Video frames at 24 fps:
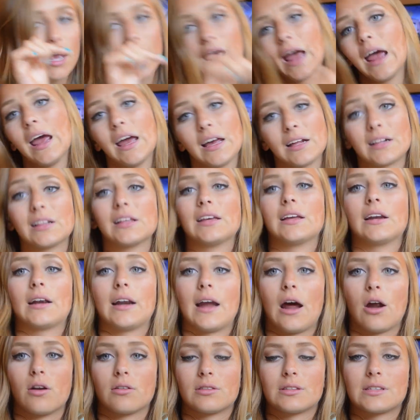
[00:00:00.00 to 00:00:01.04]
and clean it
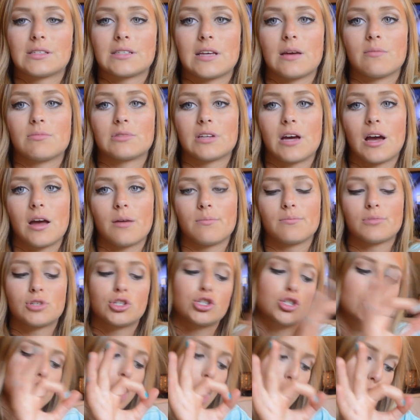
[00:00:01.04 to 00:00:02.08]
out at the same time.
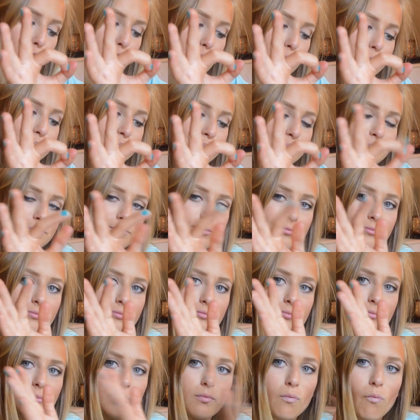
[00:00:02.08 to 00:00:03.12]
So
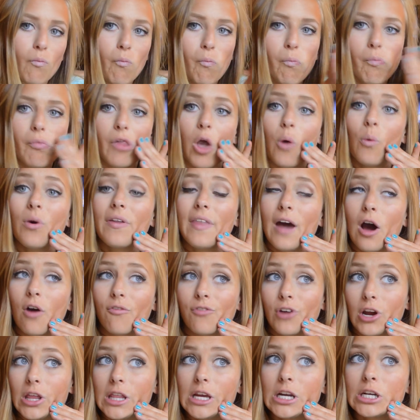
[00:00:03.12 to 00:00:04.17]
without
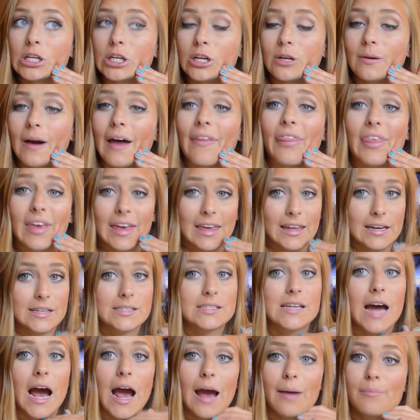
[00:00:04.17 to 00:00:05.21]
further ado, I think it is
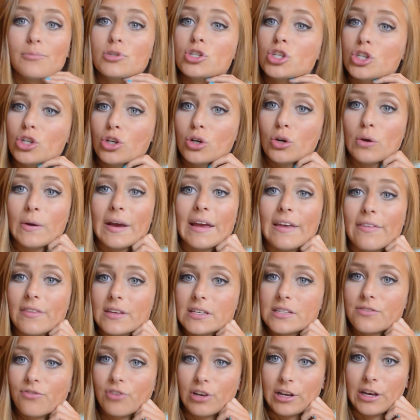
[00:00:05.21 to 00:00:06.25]
time to end
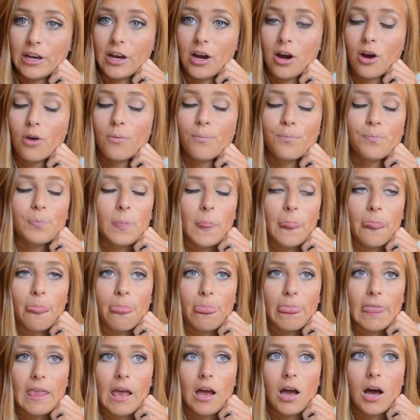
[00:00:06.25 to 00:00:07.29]
this video.
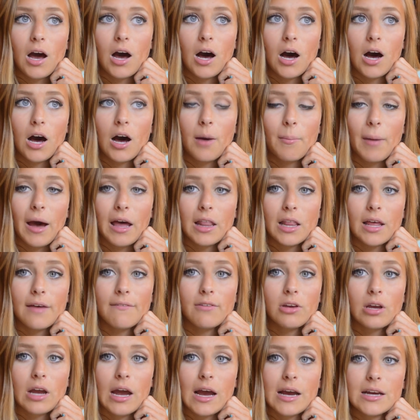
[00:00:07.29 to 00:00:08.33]
Um, I love
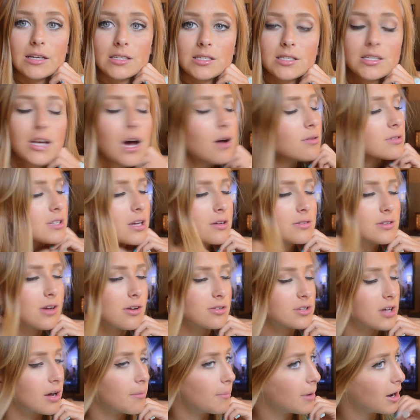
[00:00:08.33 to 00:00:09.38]
you guys so, so, so,
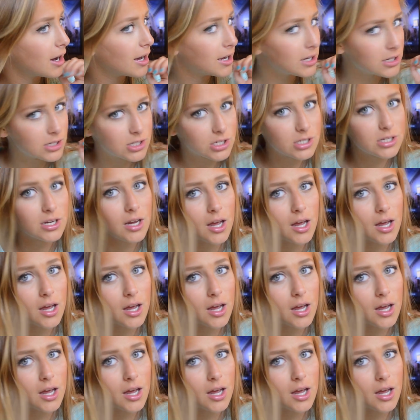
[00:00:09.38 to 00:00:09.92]
so much.